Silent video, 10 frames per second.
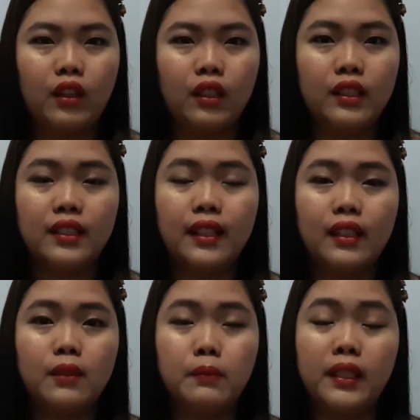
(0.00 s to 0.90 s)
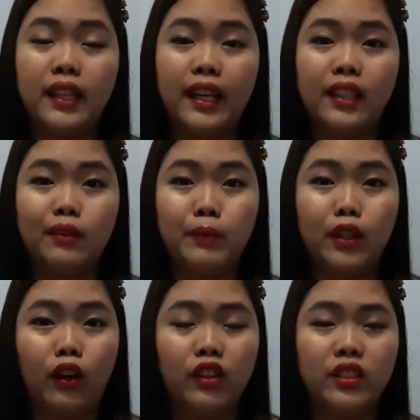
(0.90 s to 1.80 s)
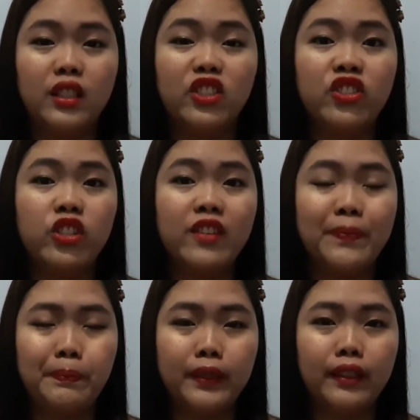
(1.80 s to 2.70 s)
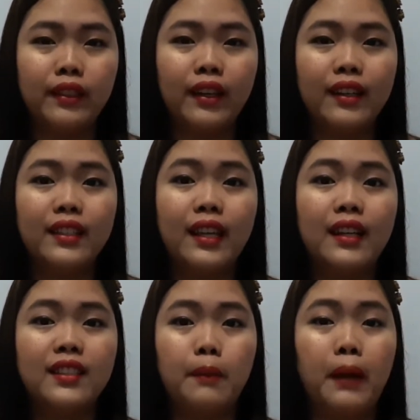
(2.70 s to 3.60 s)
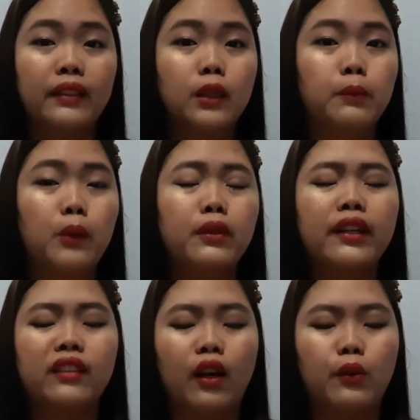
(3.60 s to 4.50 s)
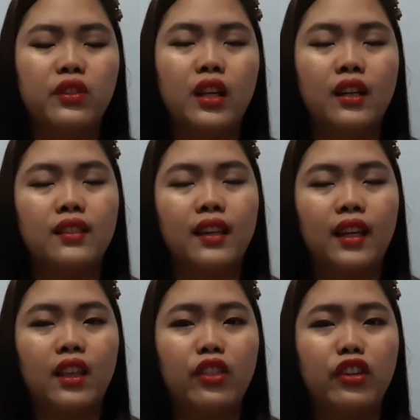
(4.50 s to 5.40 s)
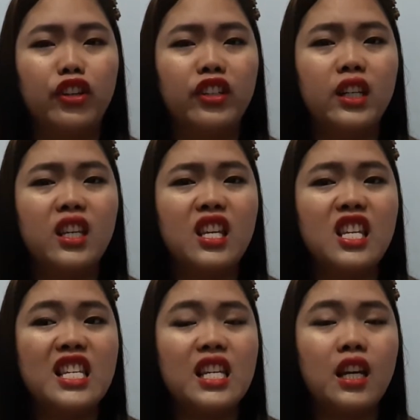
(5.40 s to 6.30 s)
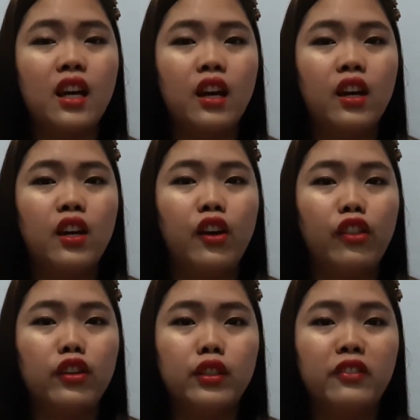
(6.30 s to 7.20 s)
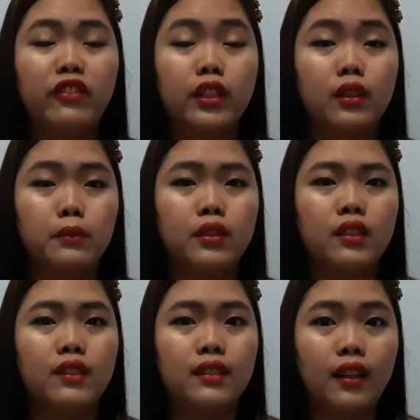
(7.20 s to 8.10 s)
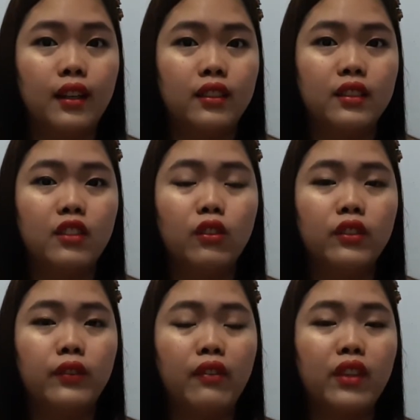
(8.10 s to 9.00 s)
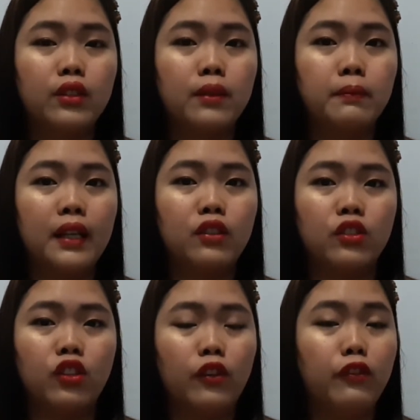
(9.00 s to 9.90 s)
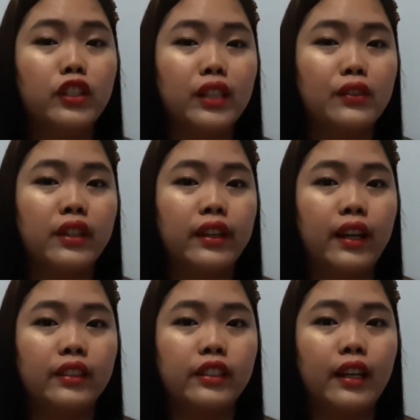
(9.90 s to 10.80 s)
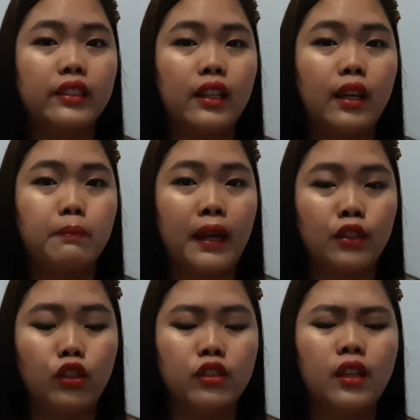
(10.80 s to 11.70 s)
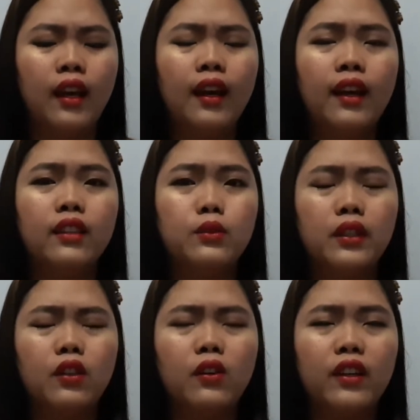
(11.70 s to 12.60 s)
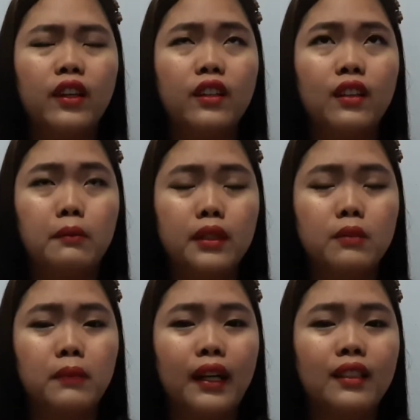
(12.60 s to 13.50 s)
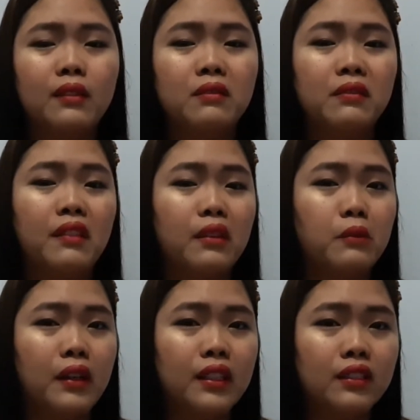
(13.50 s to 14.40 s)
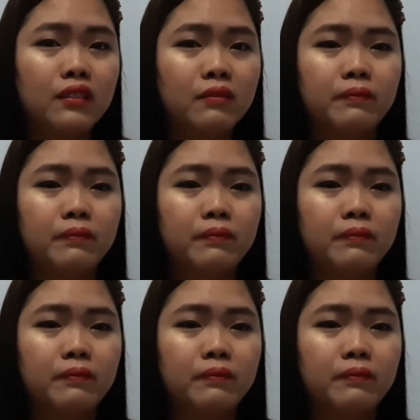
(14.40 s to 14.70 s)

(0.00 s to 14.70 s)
Instax Mini 8 because it's cheaper and it has a bundle promo right now, which has a 30 films inside. It's only 5,000 pesos or 4,899 pesos. So okay, I must buy that one.